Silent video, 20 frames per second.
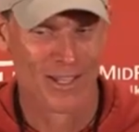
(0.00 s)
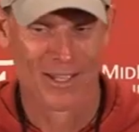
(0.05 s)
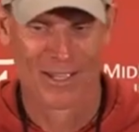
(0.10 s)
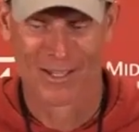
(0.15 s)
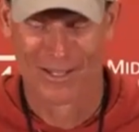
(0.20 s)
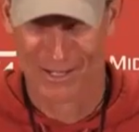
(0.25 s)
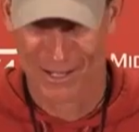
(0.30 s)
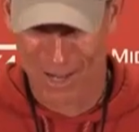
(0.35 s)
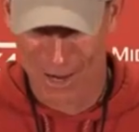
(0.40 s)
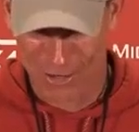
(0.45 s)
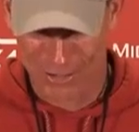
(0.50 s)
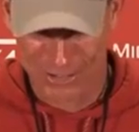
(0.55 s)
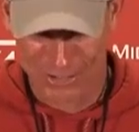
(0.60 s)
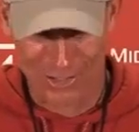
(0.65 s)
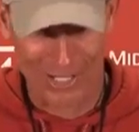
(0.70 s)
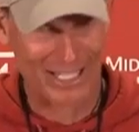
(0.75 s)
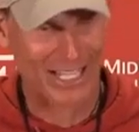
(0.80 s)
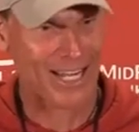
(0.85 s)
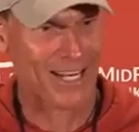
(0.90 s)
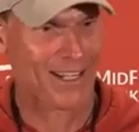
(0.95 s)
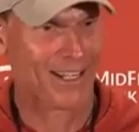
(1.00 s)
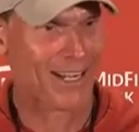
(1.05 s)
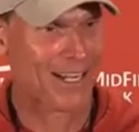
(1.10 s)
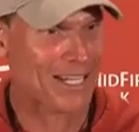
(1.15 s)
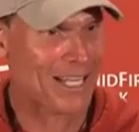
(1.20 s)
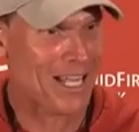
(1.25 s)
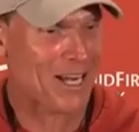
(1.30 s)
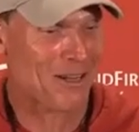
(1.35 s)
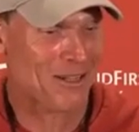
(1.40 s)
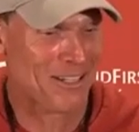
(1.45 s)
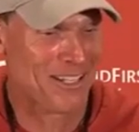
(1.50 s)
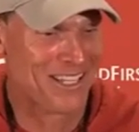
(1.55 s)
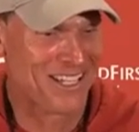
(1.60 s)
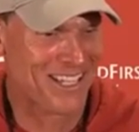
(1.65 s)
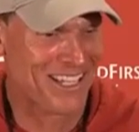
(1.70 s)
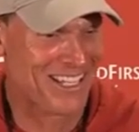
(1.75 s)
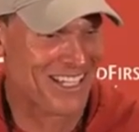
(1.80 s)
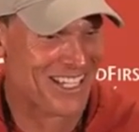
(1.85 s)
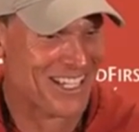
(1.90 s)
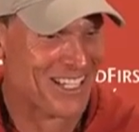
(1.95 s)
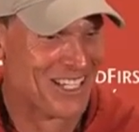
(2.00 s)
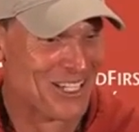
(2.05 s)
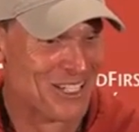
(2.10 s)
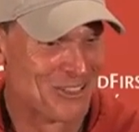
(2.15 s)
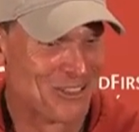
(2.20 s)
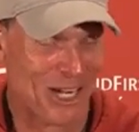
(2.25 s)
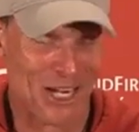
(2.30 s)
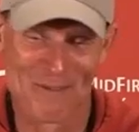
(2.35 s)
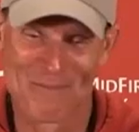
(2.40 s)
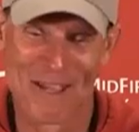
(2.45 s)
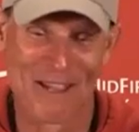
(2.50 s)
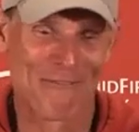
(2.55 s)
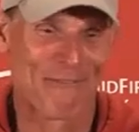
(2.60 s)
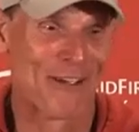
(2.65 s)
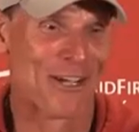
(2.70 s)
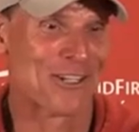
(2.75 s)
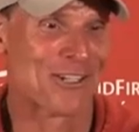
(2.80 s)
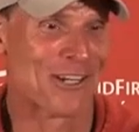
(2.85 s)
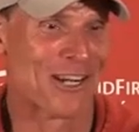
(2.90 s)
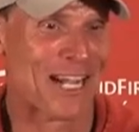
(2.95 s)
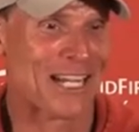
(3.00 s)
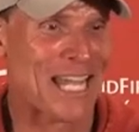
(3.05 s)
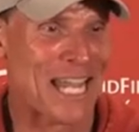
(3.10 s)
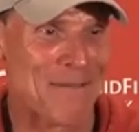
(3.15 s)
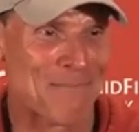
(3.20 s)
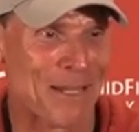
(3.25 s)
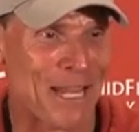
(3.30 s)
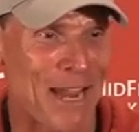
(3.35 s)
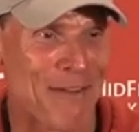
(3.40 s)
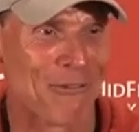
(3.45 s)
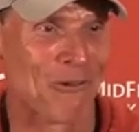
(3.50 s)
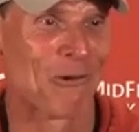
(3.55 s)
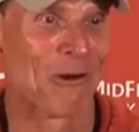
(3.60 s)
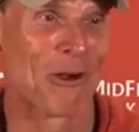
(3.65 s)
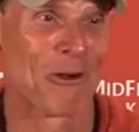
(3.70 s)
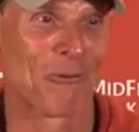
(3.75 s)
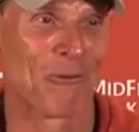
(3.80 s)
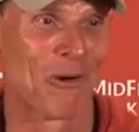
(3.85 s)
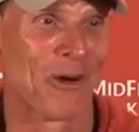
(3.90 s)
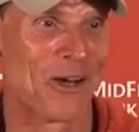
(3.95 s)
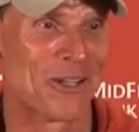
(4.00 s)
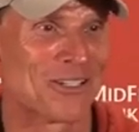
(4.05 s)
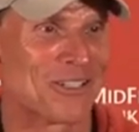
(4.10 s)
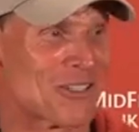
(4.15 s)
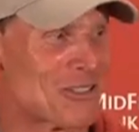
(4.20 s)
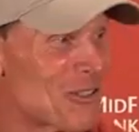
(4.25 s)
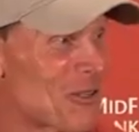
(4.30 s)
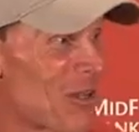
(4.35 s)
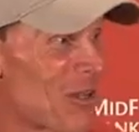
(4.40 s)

No, so I got to try to be efficient. I can't be everywhere at once until